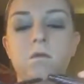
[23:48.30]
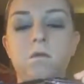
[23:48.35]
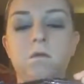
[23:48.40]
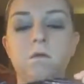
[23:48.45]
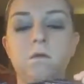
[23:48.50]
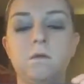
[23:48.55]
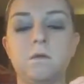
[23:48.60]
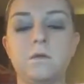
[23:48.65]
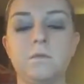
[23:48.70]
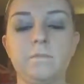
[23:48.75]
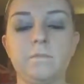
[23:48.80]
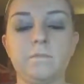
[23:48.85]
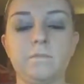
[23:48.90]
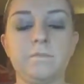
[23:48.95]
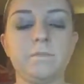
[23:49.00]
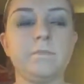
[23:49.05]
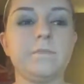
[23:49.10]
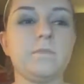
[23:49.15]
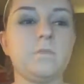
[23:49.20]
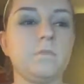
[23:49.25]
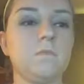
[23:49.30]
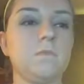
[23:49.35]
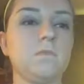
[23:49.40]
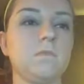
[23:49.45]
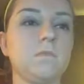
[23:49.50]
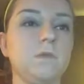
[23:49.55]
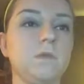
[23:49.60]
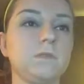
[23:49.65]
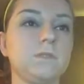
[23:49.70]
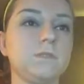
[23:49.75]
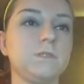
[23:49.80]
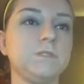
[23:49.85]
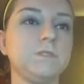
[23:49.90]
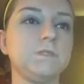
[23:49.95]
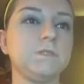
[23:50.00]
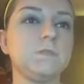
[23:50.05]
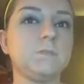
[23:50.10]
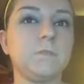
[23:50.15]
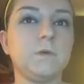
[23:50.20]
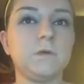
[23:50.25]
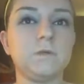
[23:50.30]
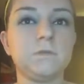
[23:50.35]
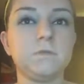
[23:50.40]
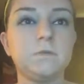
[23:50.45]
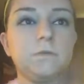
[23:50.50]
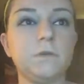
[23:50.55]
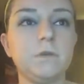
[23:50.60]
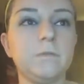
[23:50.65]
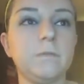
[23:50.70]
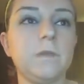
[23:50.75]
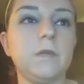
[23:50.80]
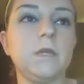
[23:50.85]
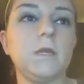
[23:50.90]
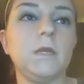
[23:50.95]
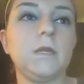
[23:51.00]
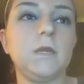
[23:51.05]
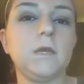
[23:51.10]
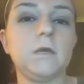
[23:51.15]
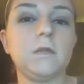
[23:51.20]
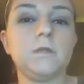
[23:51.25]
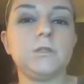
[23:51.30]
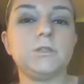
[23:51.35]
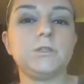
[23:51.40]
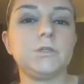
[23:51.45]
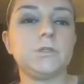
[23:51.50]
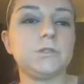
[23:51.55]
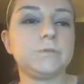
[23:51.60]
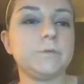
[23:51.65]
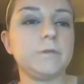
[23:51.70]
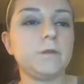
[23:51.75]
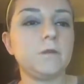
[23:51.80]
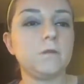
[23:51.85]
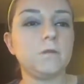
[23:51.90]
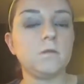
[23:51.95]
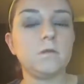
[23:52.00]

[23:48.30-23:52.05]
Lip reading: Okay. That's too small to really make any kind of judgment.